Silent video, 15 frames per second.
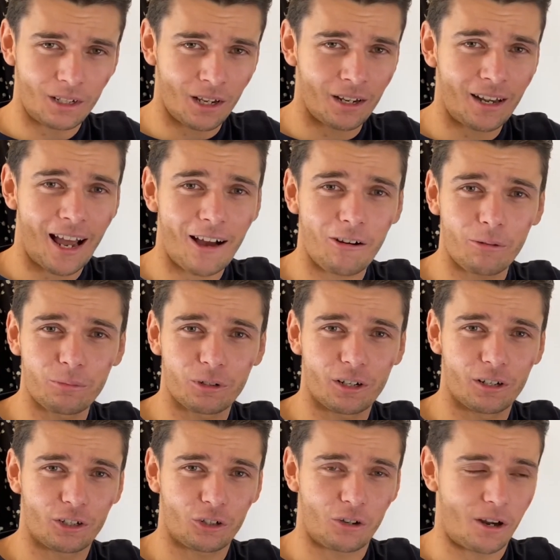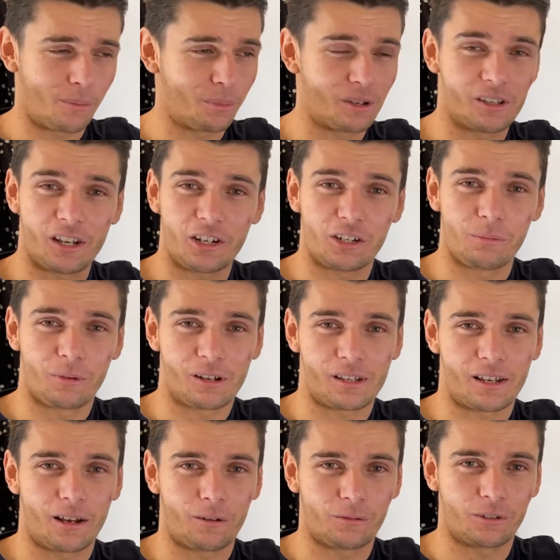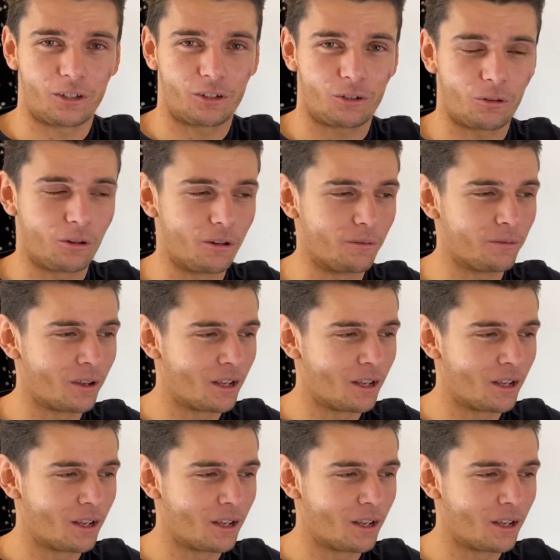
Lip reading: and how I'm going to try and position myself to sort of